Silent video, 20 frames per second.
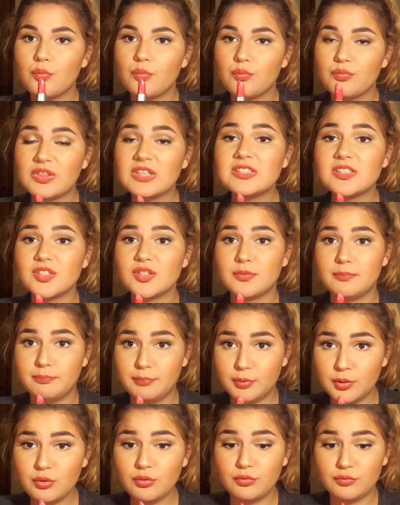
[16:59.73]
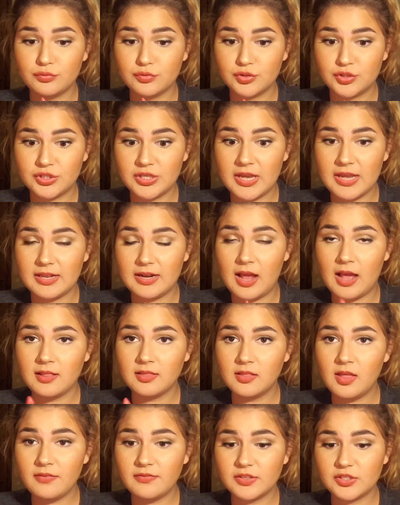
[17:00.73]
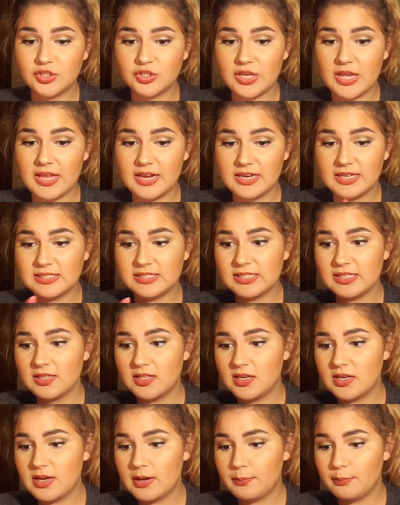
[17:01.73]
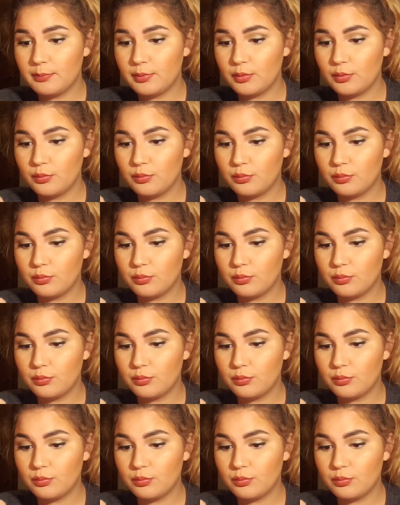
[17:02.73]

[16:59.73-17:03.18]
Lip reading: this is a beautiful shade. I love this shade. It's in the number